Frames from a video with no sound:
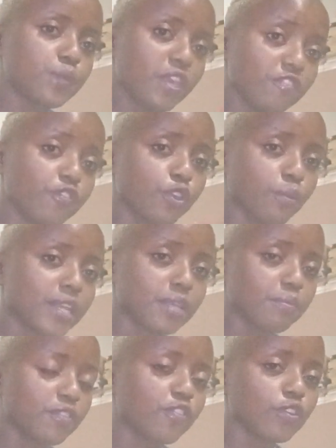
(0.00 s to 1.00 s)
came for your
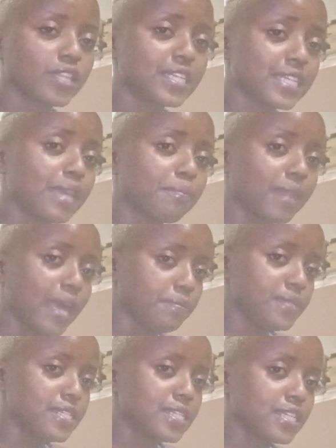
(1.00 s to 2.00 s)
money before the time
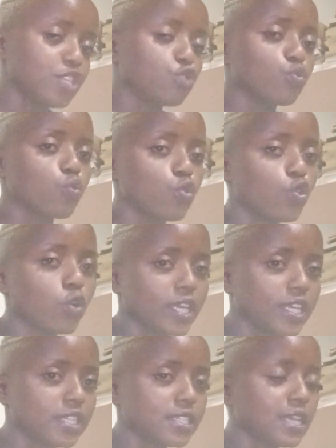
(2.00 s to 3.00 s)
lapsed, you could not
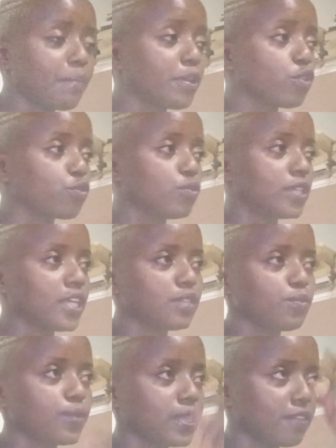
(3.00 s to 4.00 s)
get it. Ama you could get
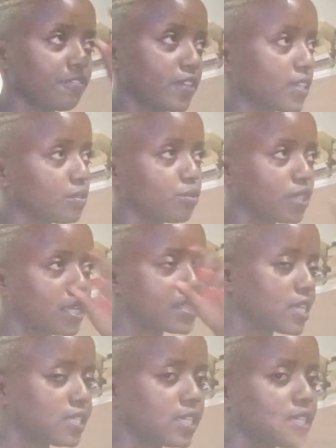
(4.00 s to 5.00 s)
it with a
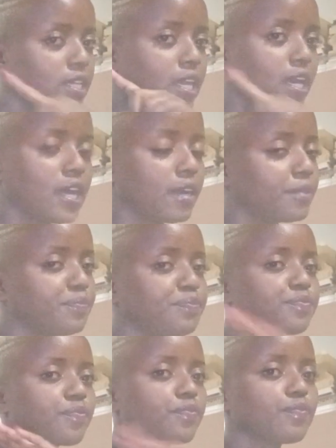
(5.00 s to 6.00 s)
certain ka
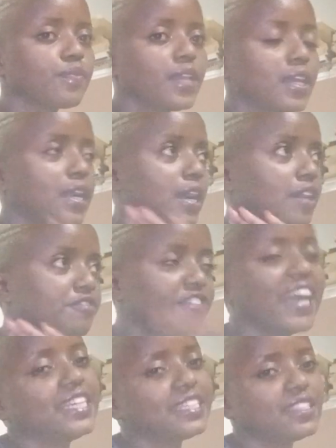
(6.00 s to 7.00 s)

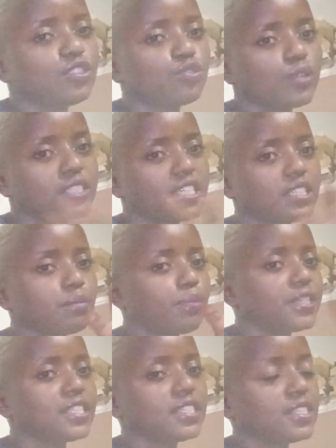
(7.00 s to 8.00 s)
fine, you know, a certain
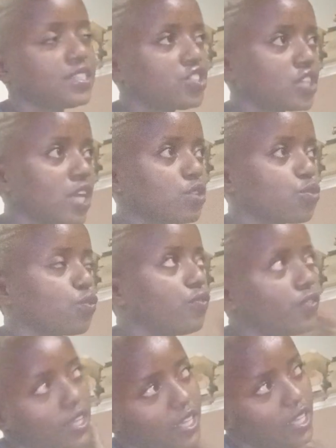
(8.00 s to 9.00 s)
percentage cut
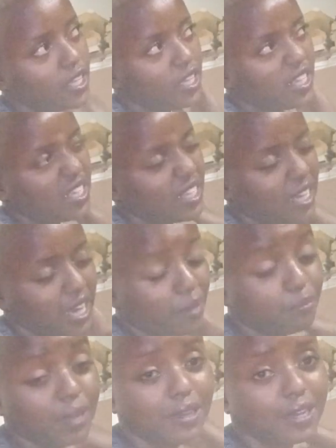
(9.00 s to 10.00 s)
off. Eh?
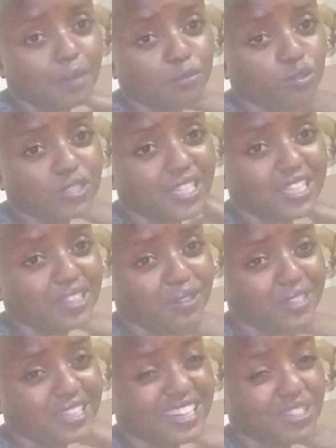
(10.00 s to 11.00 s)
I'm
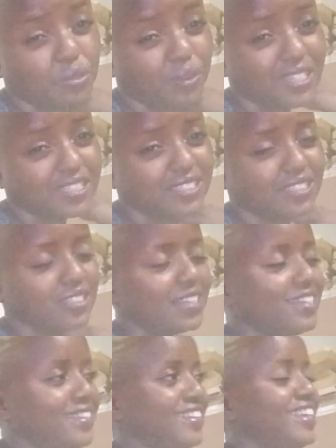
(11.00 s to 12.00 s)
cosigning the right words.
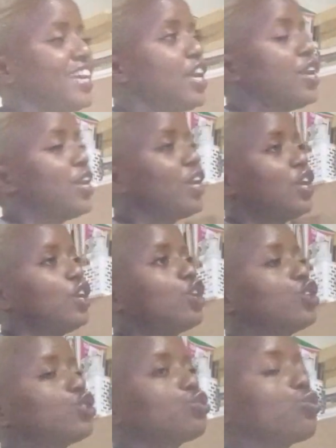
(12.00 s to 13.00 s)

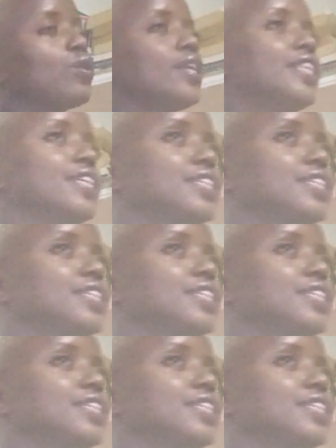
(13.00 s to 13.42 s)
So in